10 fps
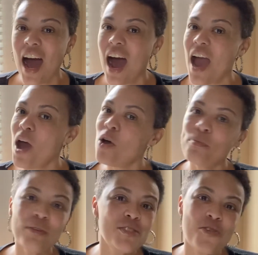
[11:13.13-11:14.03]
I hope
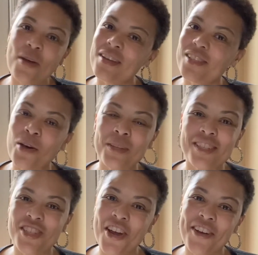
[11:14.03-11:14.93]
you join us on this
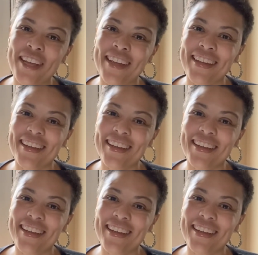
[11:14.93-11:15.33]
journey.